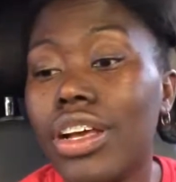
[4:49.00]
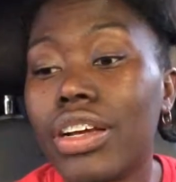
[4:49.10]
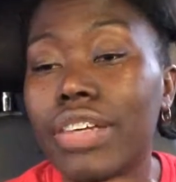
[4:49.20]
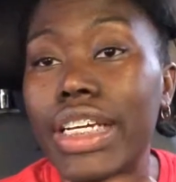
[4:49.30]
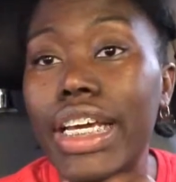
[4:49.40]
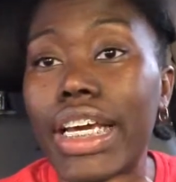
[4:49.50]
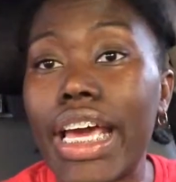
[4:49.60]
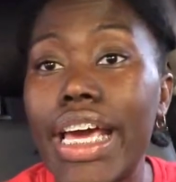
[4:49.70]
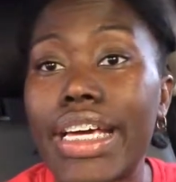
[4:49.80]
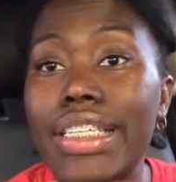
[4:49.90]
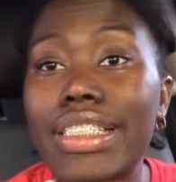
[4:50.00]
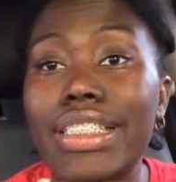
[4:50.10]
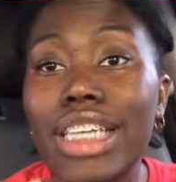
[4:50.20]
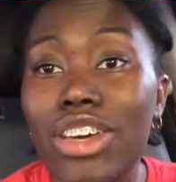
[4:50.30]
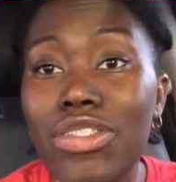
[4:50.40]
every day at
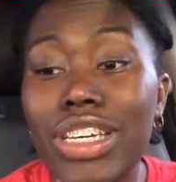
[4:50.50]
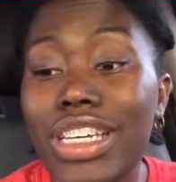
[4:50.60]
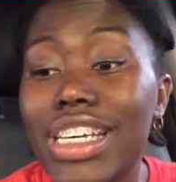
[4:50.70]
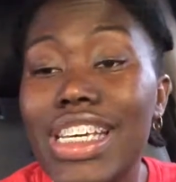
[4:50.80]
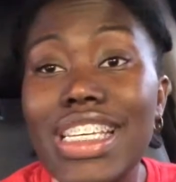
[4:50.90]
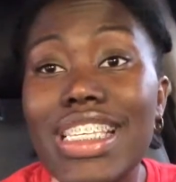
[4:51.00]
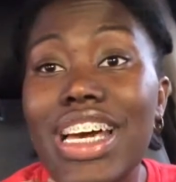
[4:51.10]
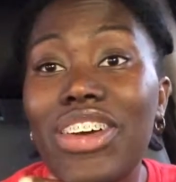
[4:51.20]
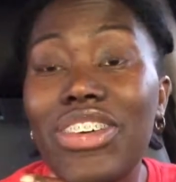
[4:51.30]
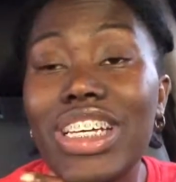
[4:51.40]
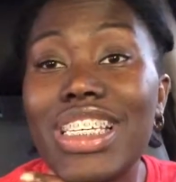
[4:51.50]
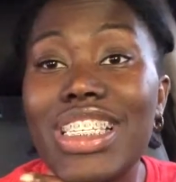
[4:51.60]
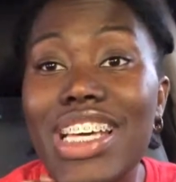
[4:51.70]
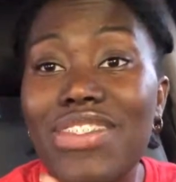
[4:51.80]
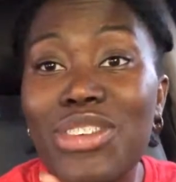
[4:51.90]
7. It is already
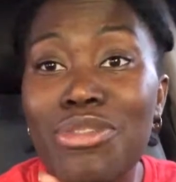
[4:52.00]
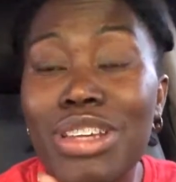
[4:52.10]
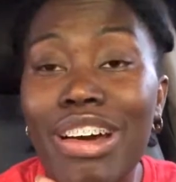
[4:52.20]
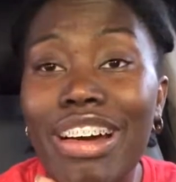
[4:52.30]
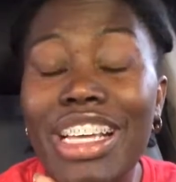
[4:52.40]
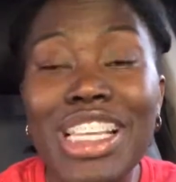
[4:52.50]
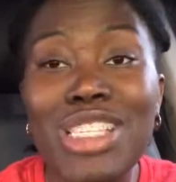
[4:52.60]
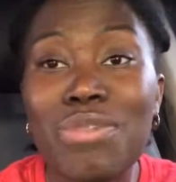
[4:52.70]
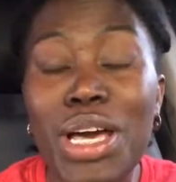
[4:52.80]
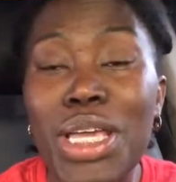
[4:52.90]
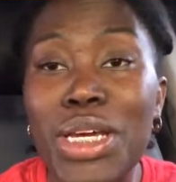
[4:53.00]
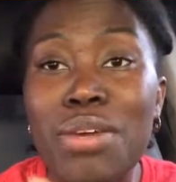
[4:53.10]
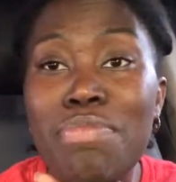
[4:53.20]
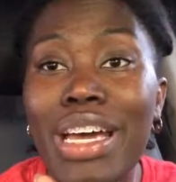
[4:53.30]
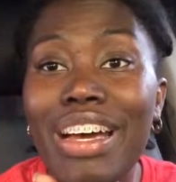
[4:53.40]
7:09. That's why I had to
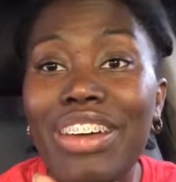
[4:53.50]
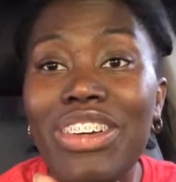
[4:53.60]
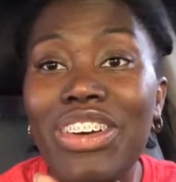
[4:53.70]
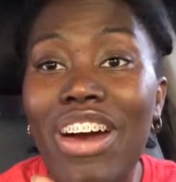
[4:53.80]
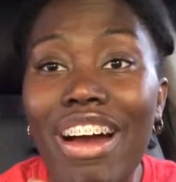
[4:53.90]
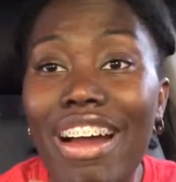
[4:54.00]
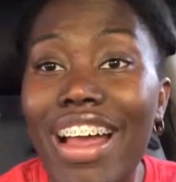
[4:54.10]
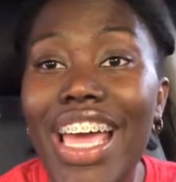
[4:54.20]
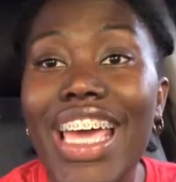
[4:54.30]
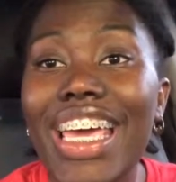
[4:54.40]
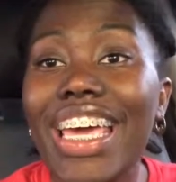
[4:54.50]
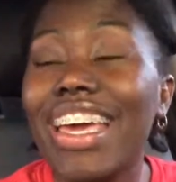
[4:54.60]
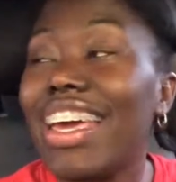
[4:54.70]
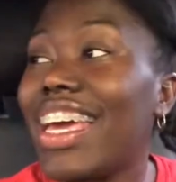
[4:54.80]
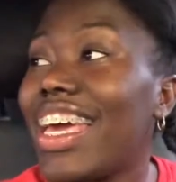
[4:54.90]
come back out in the car.
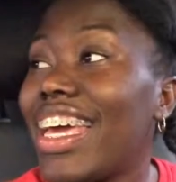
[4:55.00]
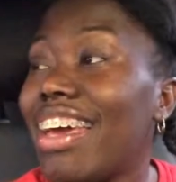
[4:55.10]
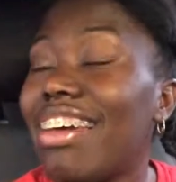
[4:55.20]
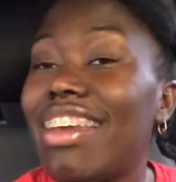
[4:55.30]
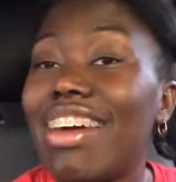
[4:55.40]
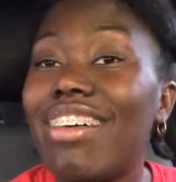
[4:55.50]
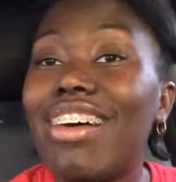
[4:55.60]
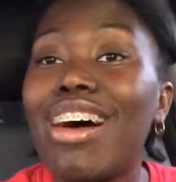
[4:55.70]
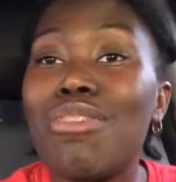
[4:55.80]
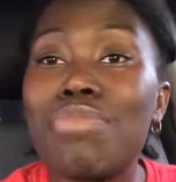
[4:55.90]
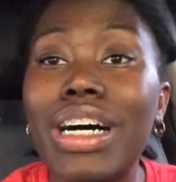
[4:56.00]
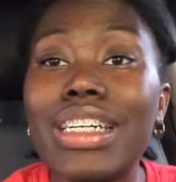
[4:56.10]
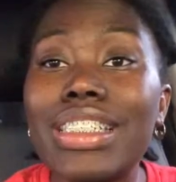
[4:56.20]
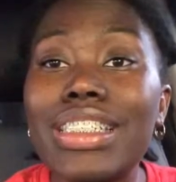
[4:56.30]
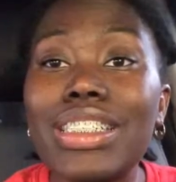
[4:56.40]
Now I'm
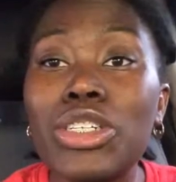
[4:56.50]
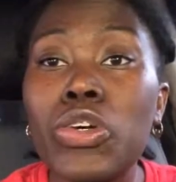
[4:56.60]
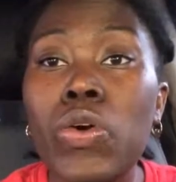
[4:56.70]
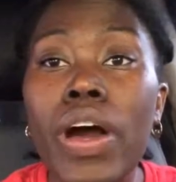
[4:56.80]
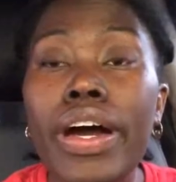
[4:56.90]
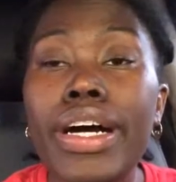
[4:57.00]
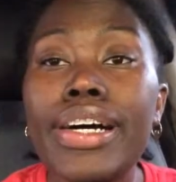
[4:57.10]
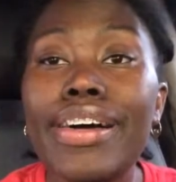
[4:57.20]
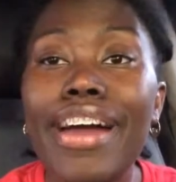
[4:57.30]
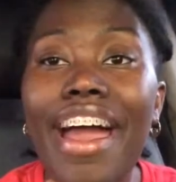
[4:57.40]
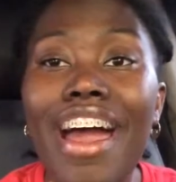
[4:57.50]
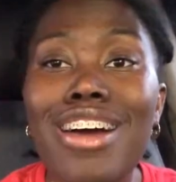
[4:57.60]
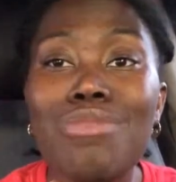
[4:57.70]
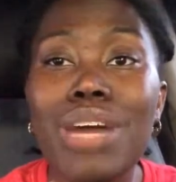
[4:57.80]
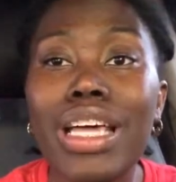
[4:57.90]
about to
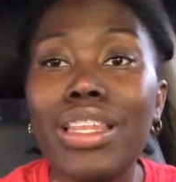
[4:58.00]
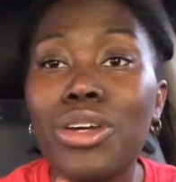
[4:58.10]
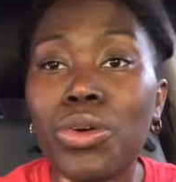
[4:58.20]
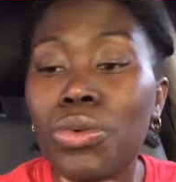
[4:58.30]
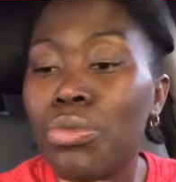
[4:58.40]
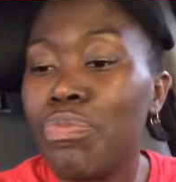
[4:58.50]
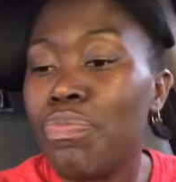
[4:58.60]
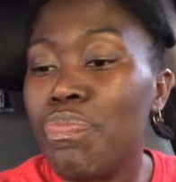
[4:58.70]
have my little